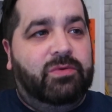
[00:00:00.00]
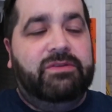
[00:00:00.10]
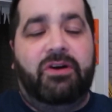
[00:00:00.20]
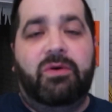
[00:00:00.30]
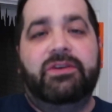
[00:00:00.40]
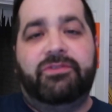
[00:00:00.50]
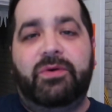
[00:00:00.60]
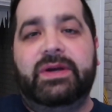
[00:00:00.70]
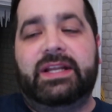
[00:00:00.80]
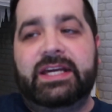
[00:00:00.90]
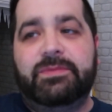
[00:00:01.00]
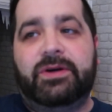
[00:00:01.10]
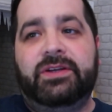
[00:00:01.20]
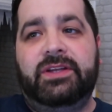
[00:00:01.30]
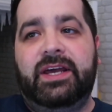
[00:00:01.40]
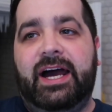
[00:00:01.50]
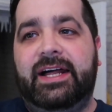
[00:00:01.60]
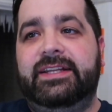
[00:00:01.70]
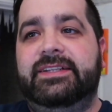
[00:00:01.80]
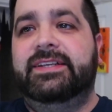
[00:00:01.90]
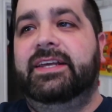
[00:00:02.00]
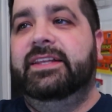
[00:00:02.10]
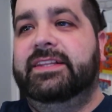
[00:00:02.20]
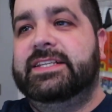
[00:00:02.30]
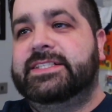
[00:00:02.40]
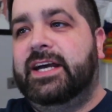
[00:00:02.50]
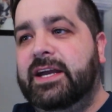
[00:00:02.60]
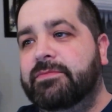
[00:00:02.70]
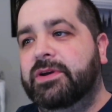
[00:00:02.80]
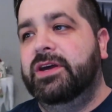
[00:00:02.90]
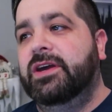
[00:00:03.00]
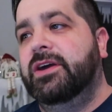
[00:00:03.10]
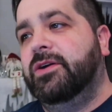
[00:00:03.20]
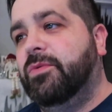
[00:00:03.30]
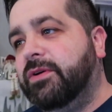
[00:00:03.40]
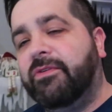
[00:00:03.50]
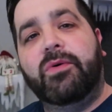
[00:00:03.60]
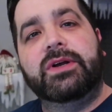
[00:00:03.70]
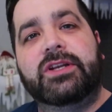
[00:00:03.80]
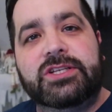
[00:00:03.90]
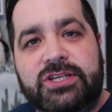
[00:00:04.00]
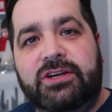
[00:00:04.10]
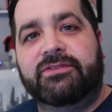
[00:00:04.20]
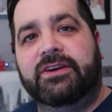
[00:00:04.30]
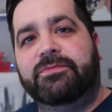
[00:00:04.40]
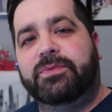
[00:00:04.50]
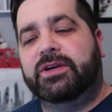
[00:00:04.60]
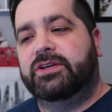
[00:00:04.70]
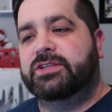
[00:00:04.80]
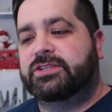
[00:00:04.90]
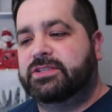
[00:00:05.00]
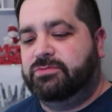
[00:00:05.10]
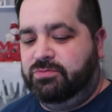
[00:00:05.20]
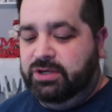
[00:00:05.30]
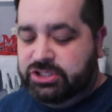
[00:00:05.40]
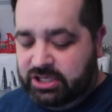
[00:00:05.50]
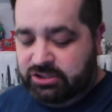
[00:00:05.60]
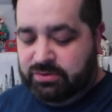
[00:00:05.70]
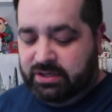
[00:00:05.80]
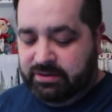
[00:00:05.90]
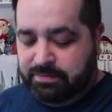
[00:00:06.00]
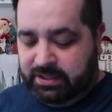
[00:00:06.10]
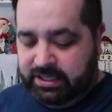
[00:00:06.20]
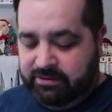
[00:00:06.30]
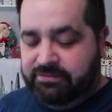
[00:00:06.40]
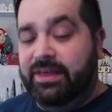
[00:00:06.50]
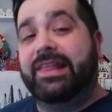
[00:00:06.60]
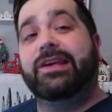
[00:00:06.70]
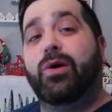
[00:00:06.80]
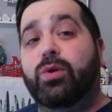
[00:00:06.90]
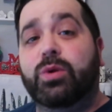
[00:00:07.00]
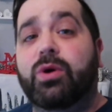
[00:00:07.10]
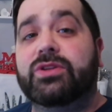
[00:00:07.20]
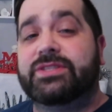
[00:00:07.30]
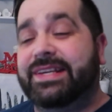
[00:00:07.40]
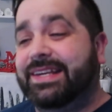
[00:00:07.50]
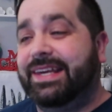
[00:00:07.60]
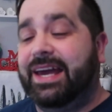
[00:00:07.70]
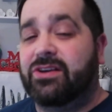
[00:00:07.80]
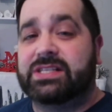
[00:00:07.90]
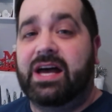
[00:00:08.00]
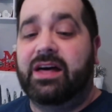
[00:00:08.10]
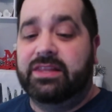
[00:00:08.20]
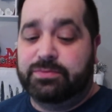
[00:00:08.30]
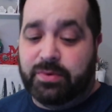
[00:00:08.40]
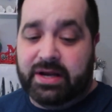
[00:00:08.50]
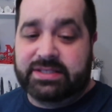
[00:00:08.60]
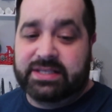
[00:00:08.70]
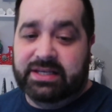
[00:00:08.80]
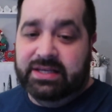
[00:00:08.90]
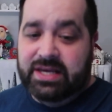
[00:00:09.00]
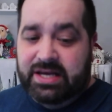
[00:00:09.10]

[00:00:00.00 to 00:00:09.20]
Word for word: we've always voted Labour and this time we voted Conservative because we genuinely believe they're the only ones that can get us out of this Brexit